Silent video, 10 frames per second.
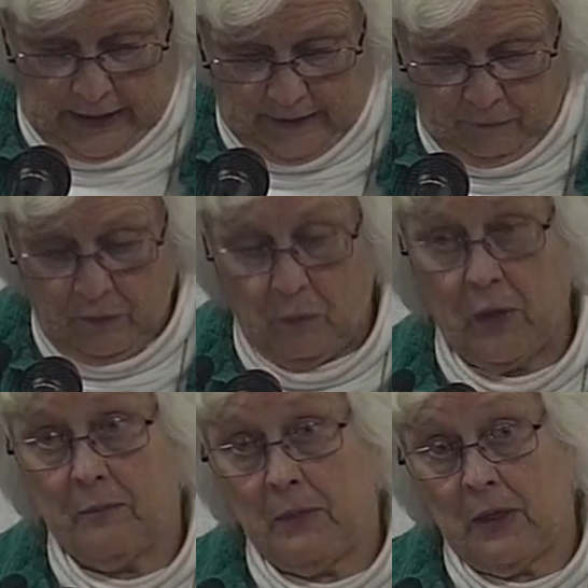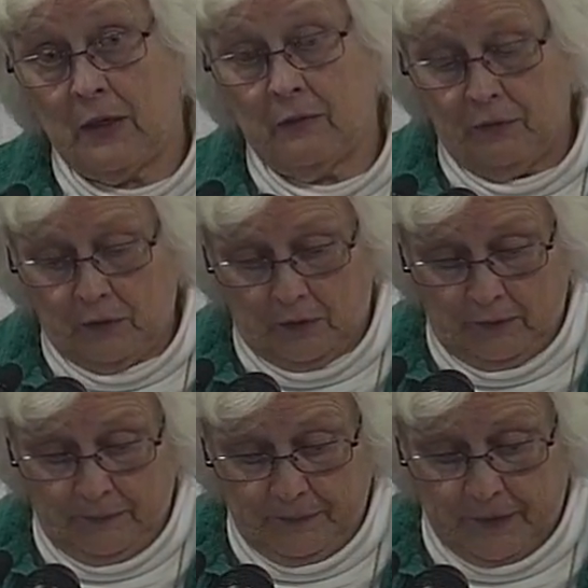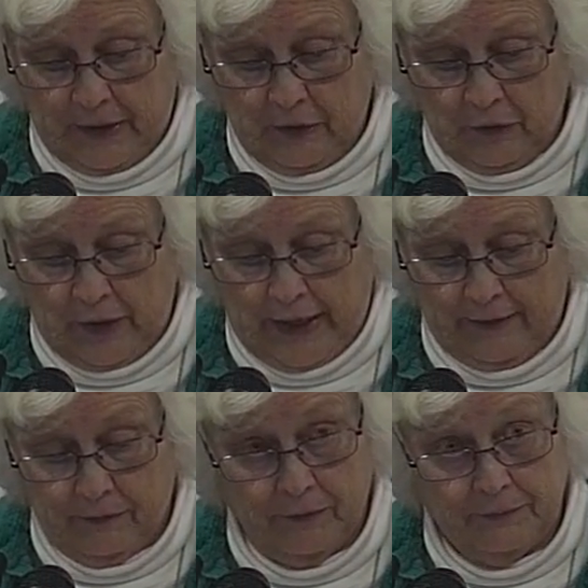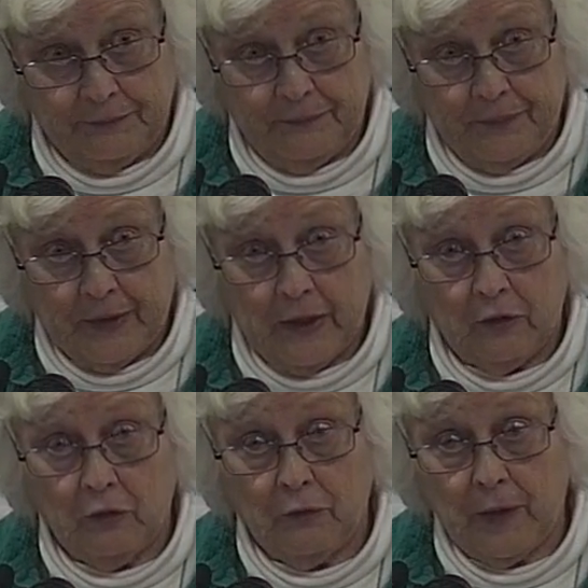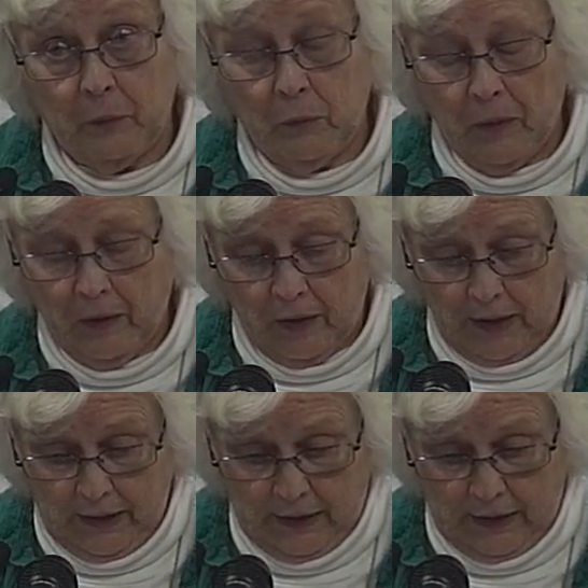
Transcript: everyone meaningful in her life. It's February